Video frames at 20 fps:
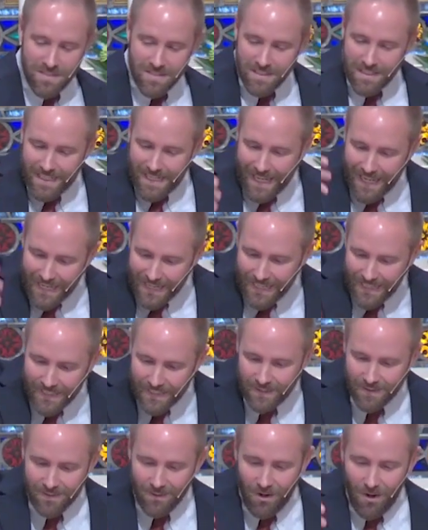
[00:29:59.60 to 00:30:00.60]
who is the
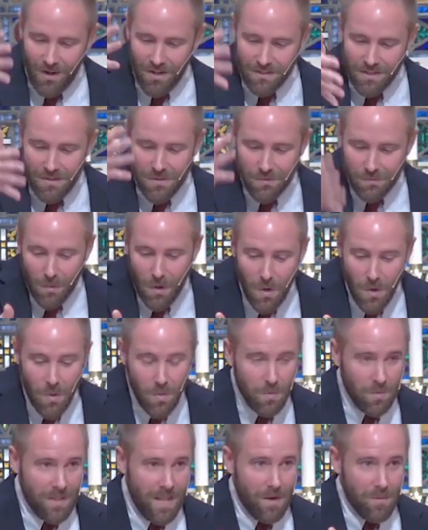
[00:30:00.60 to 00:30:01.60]
king on the
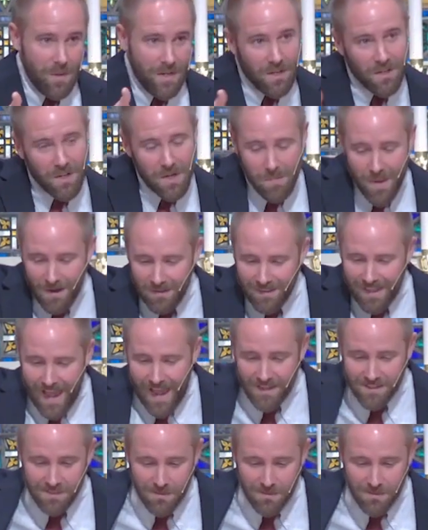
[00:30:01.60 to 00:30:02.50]
throne that we heard about